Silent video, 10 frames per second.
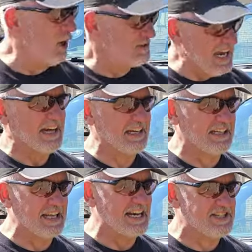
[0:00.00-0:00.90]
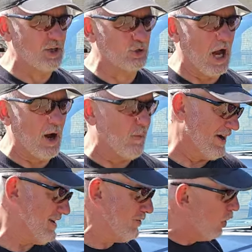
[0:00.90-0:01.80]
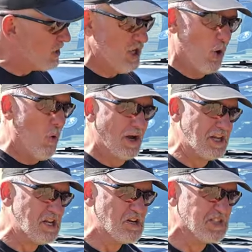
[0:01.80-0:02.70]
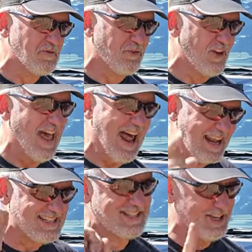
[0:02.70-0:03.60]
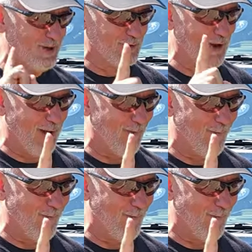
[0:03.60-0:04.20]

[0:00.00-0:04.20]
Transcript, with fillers: know, technically I still got one. Even though you don't want to use it for that, I still got